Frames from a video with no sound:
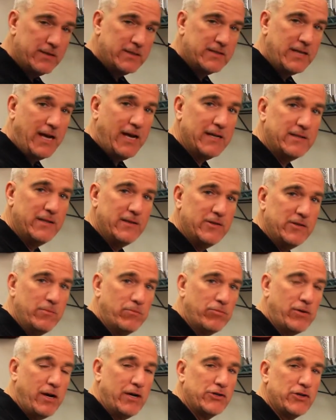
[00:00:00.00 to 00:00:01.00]
and sausage
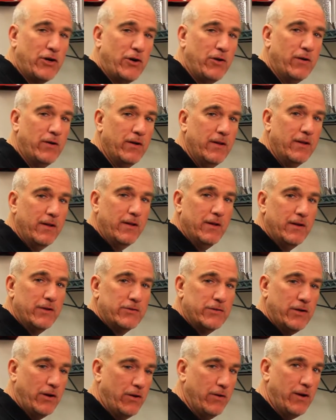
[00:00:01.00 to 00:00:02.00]
and braciole.
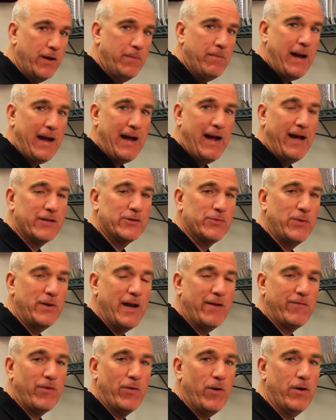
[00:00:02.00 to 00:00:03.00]
So in my house,
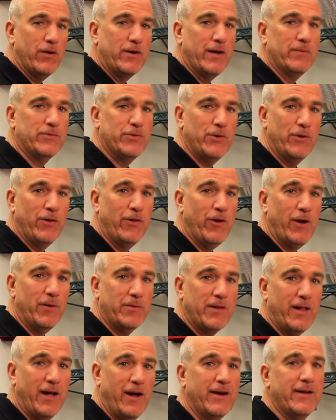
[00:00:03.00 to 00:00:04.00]
we never woke up to an
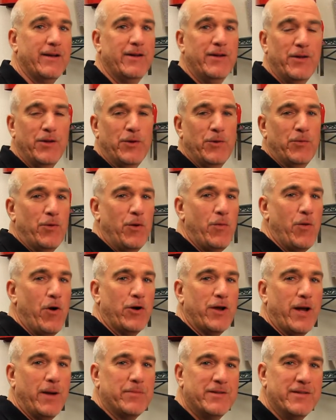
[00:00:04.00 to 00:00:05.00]
alarm clock. We
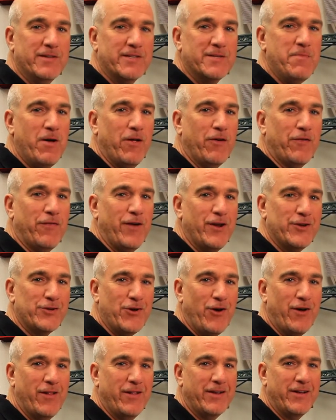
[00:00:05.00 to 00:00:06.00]
woke up to the smell of
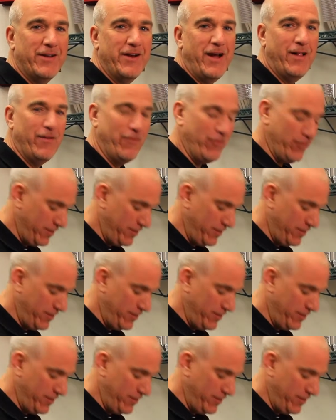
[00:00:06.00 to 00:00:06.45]
fresh garlic and olive